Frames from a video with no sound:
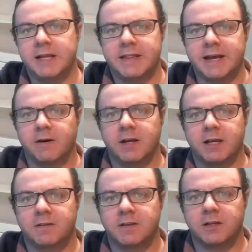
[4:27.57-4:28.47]
Now,
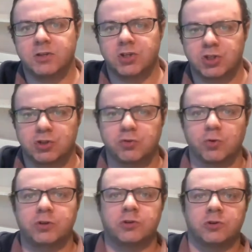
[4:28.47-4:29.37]
it's not just
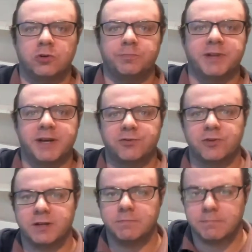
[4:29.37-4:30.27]
short-term pleasure
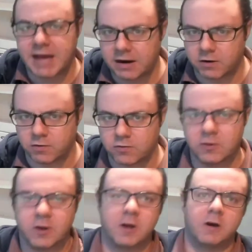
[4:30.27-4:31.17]
that matters,
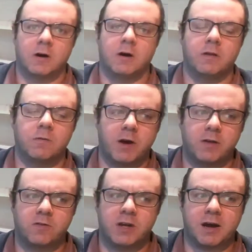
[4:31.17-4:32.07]

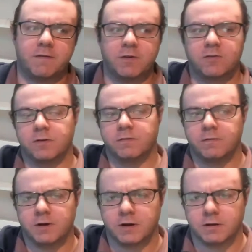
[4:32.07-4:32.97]
otherwise you'd have a sort
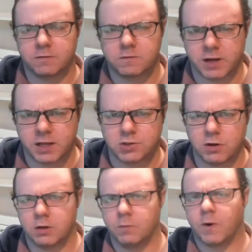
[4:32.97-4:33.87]
of strange,
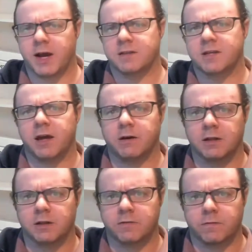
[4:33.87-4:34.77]
unwise
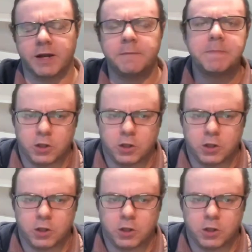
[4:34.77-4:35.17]
calculus, right?